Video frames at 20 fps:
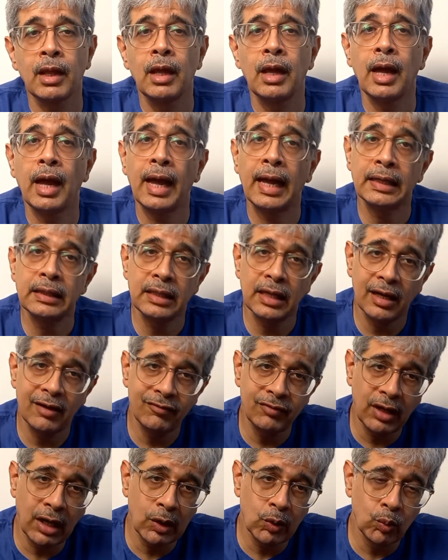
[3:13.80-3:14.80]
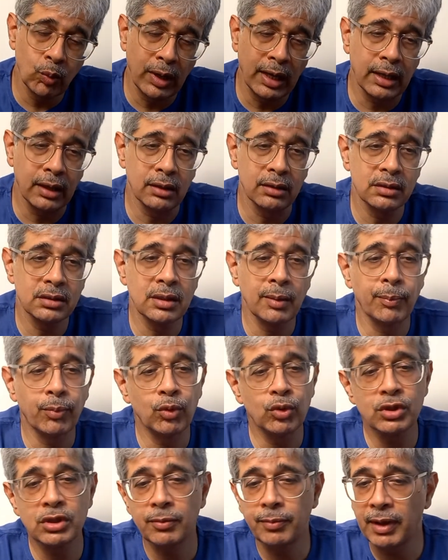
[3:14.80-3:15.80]
And they have done well.
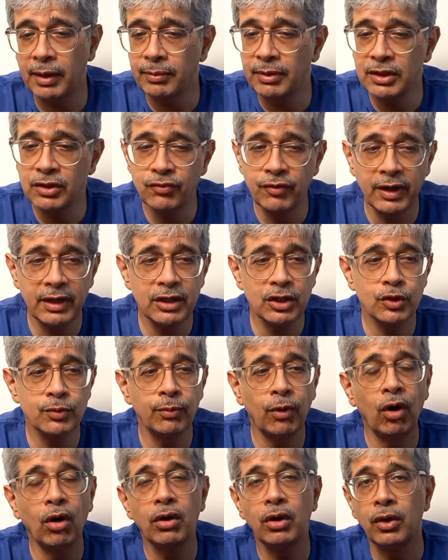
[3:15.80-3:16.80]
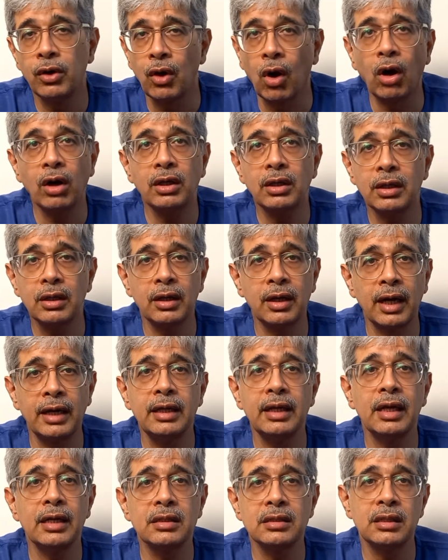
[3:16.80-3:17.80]
Suppose the baby is very small, not
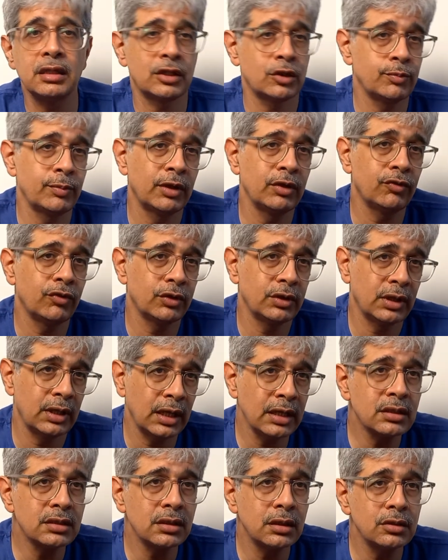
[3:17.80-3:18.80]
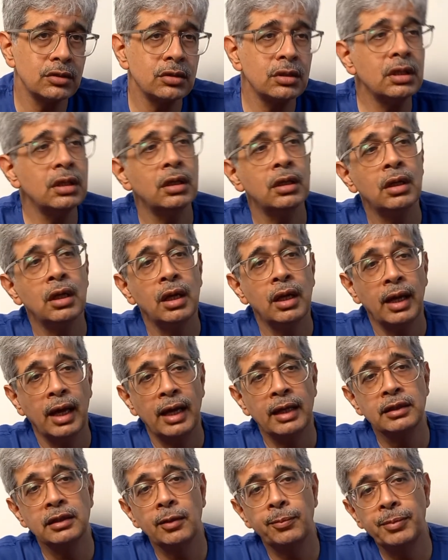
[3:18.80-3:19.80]
ready at 6 months for the next surgery,
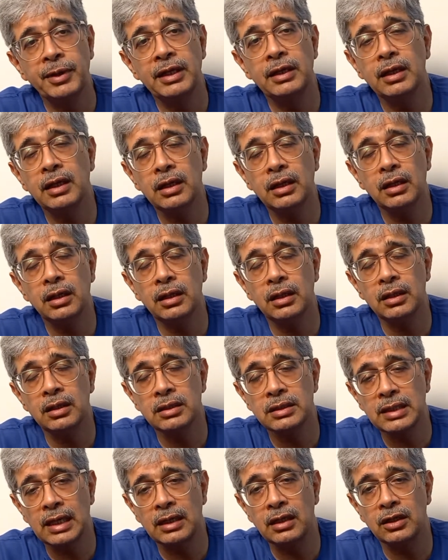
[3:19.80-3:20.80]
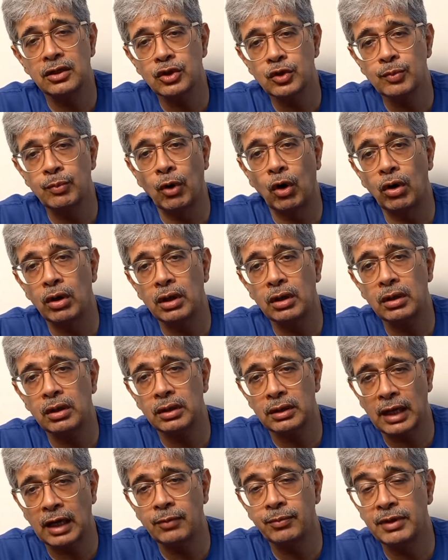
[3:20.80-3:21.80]
and the PDA is getting smaller.
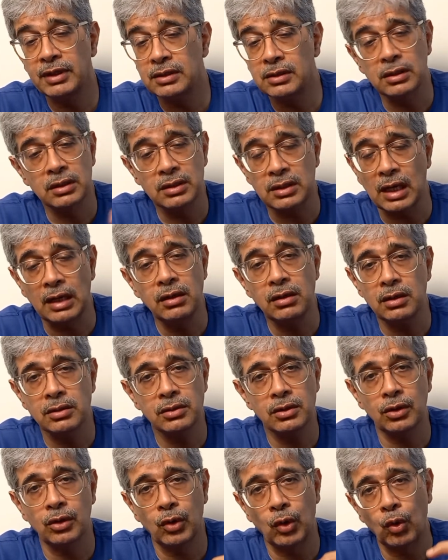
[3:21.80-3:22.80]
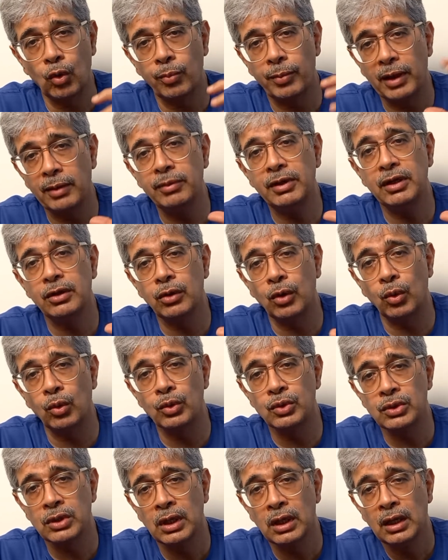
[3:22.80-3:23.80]
That means the stent doesn't grow, baby
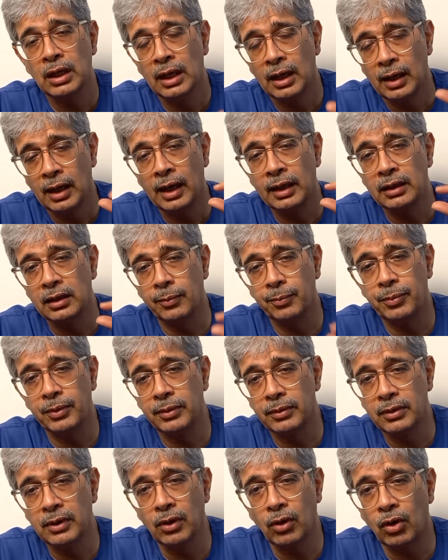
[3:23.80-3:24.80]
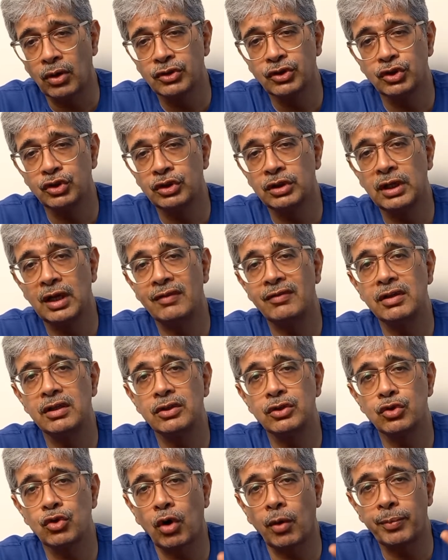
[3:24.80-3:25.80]
grows, and the oxygen level
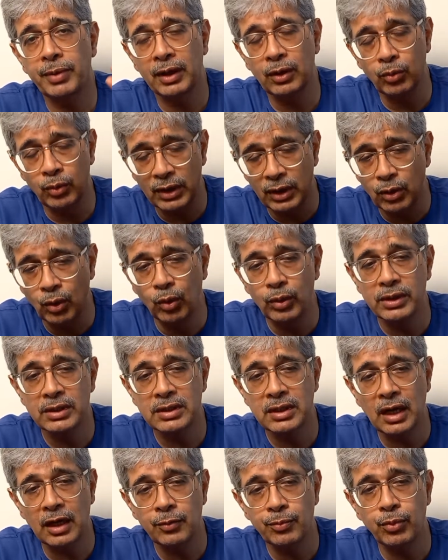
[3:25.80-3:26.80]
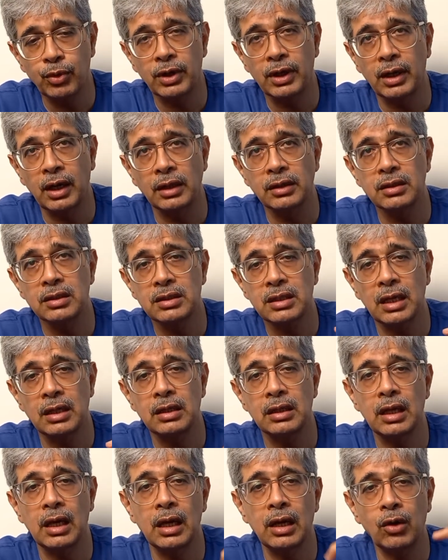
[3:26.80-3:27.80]
is dropping. We go inside, put another stent
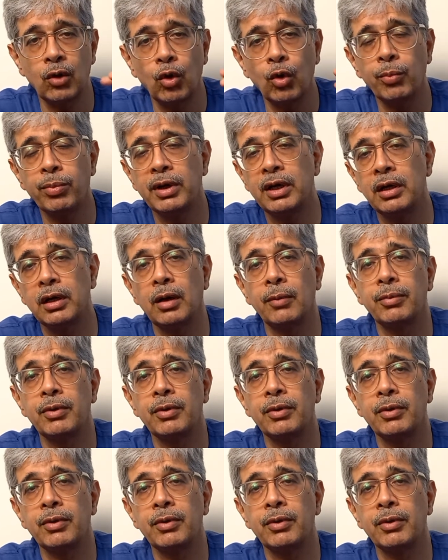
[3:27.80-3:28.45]
there, open it up